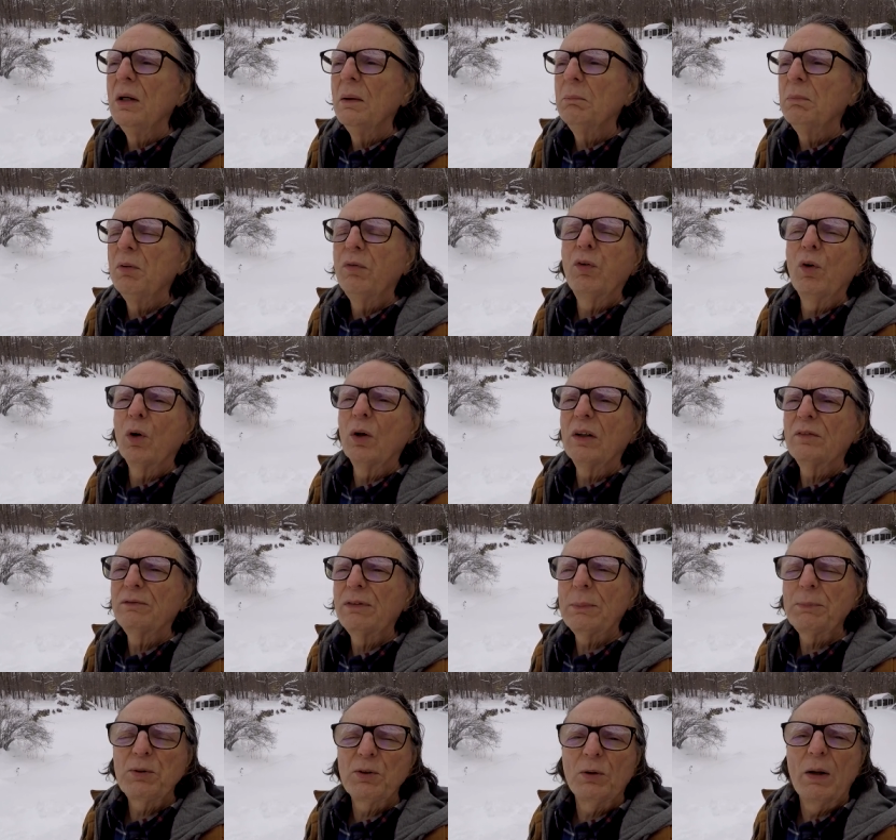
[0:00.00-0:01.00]
before it
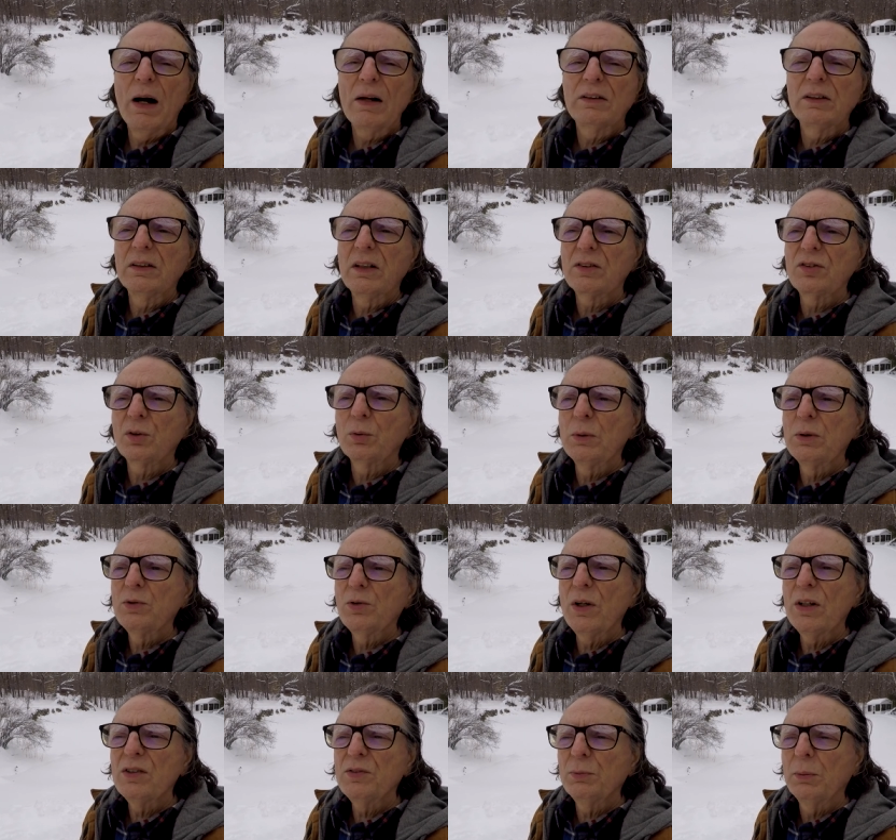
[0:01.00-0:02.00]
flips around and does a
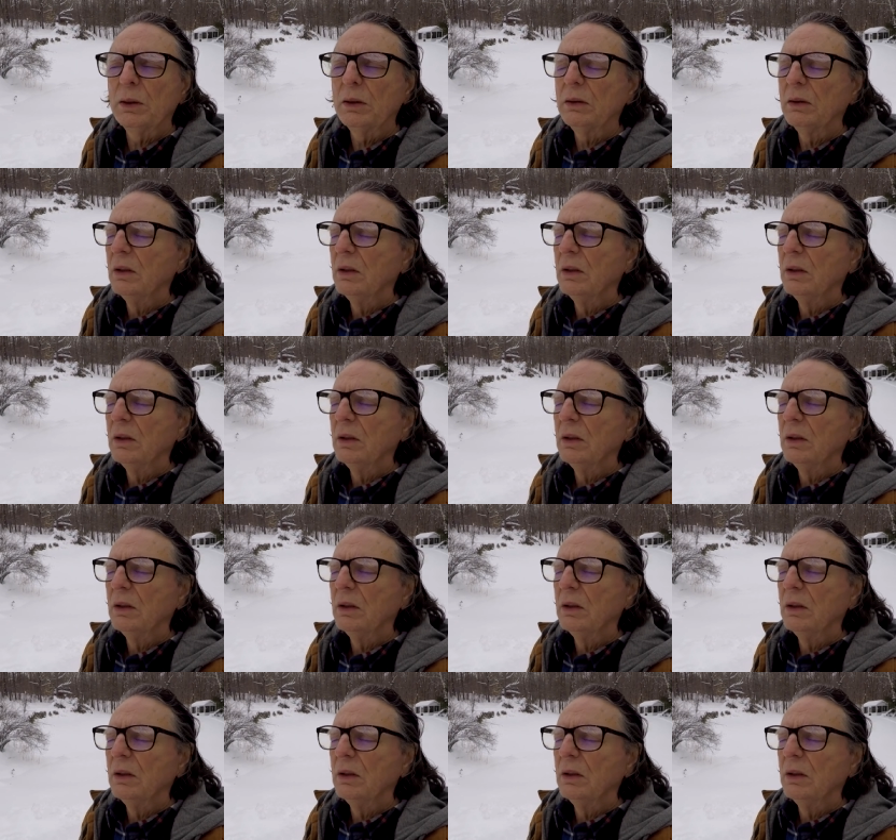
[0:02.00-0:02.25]
retracement?